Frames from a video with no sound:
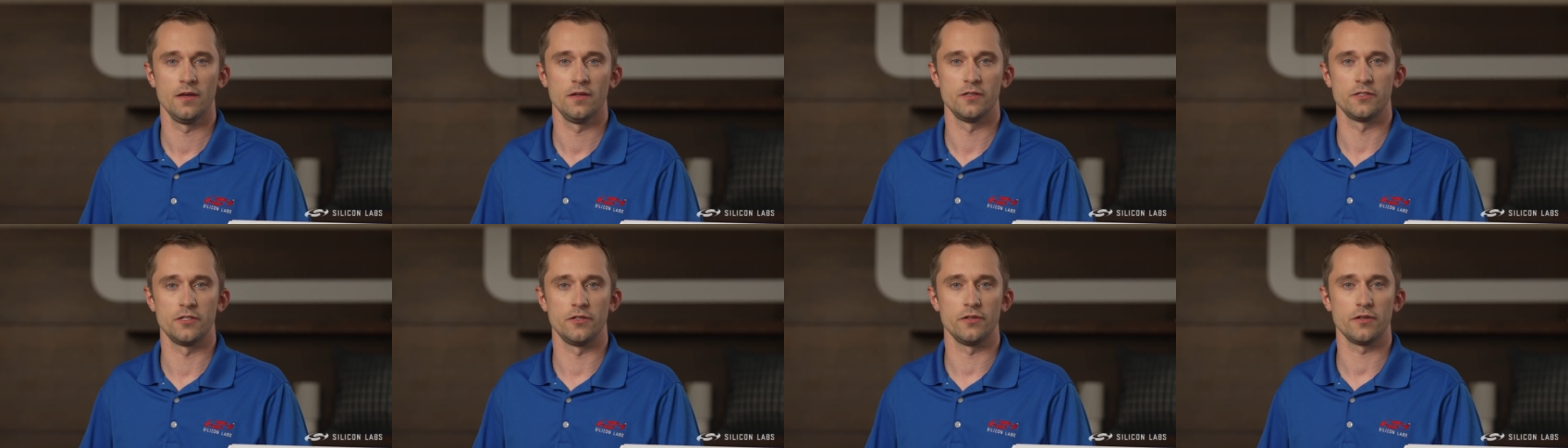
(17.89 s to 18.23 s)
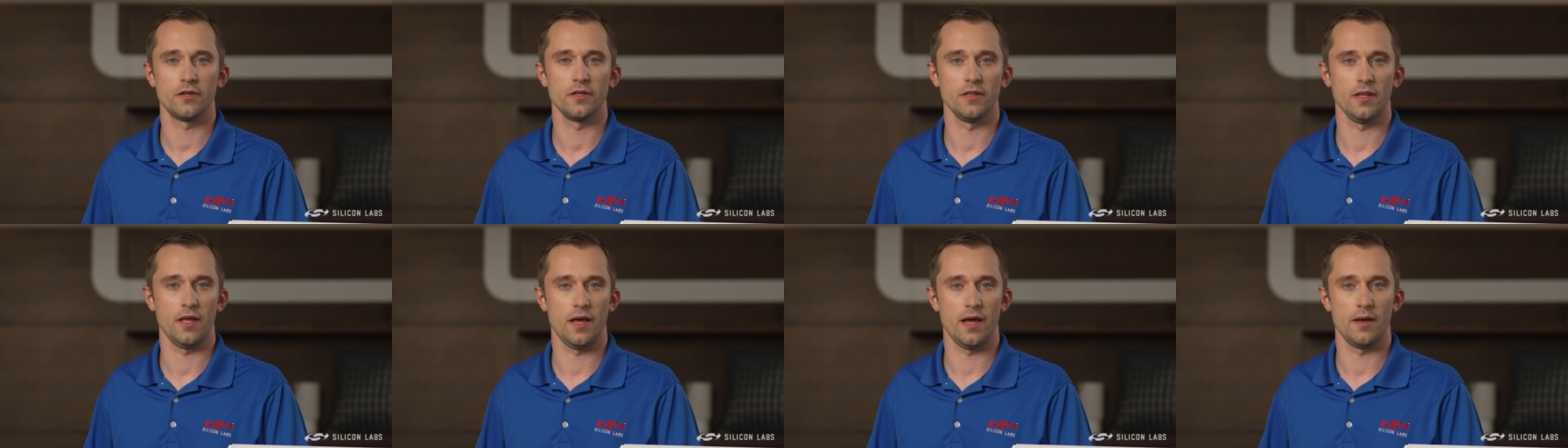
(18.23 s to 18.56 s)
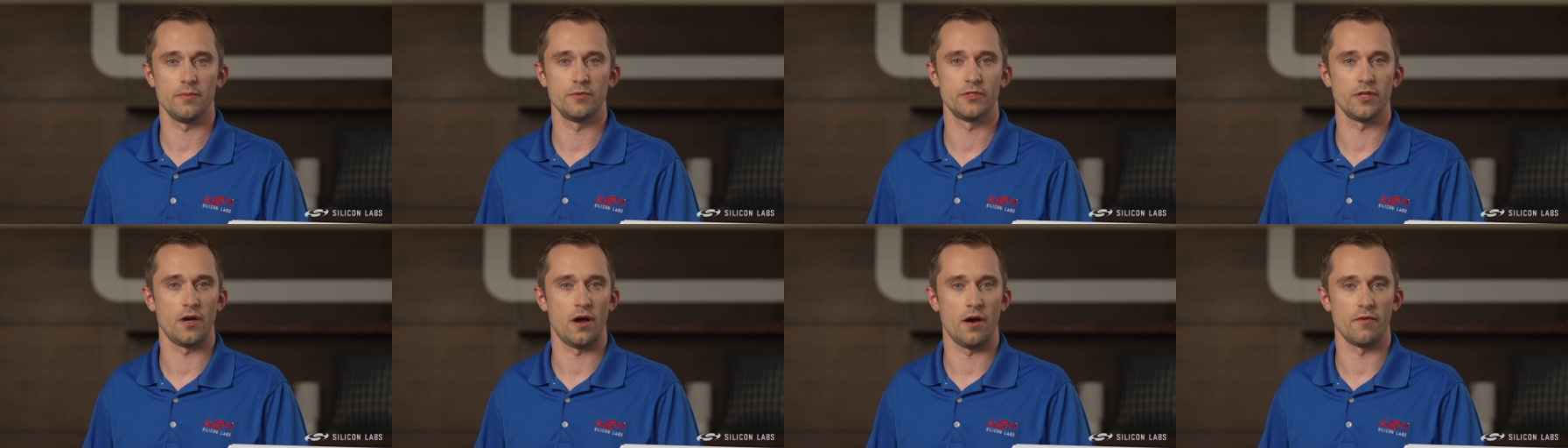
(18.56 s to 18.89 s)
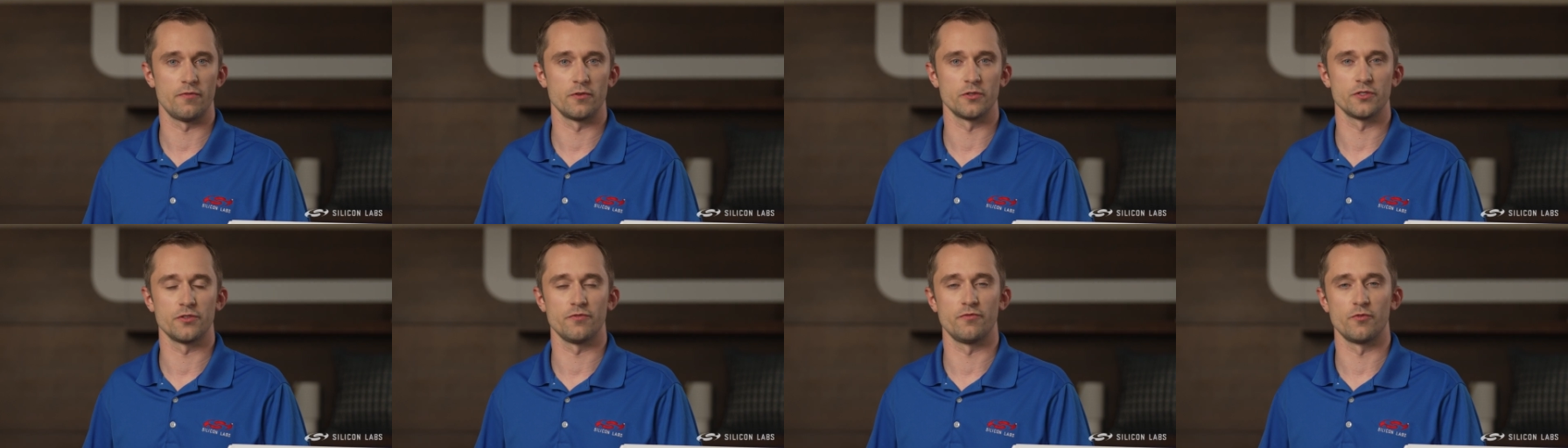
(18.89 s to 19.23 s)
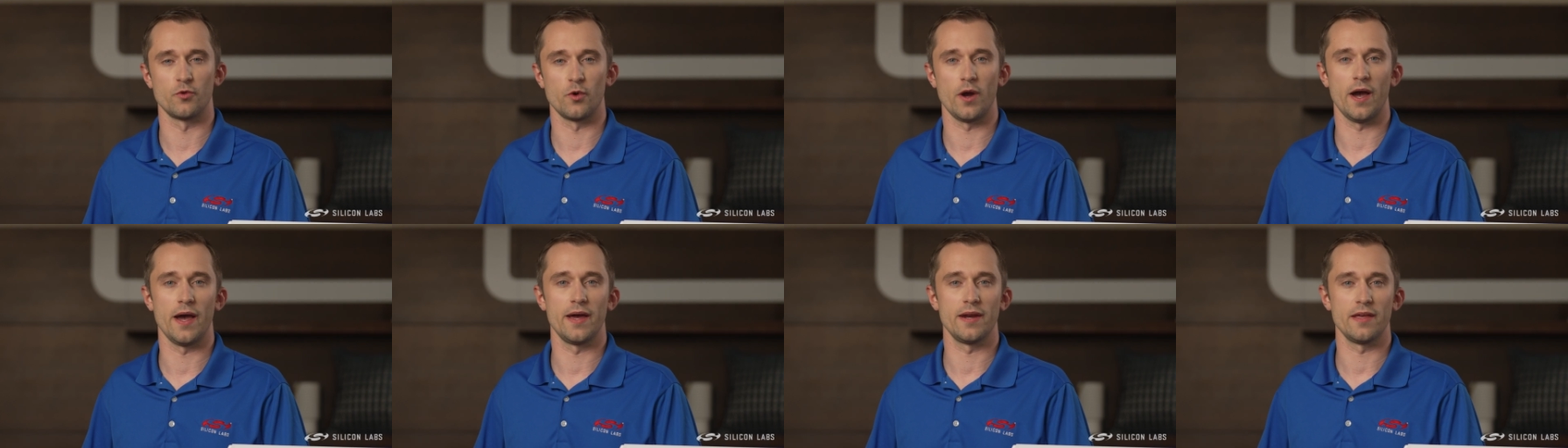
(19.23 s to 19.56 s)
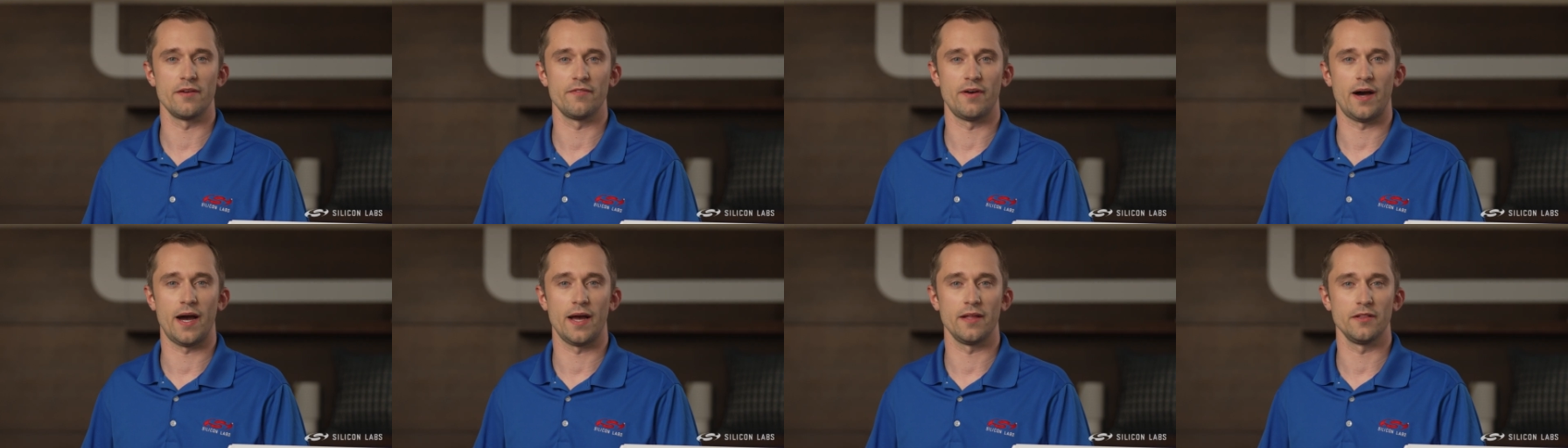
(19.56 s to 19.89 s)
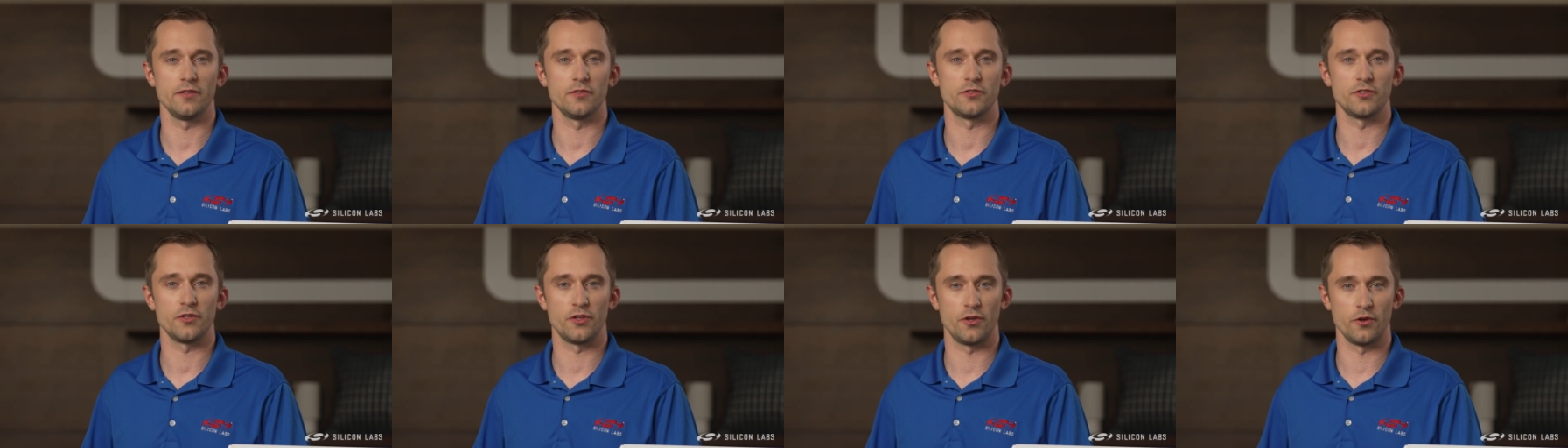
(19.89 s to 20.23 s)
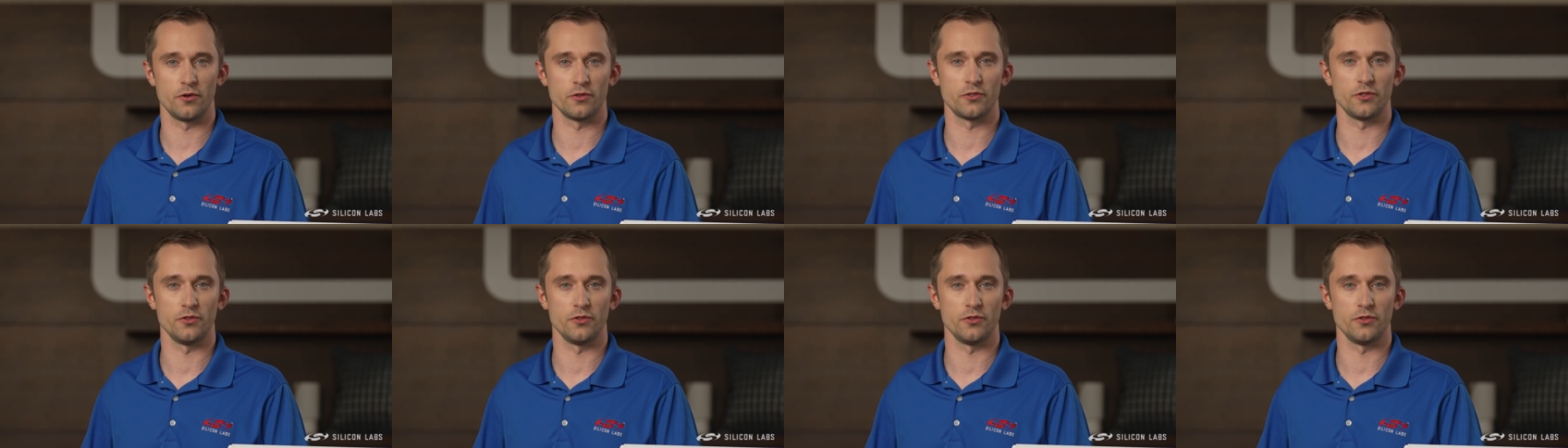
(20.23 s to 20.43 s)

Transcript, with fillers: Silicon Labs offers a variety of highly secure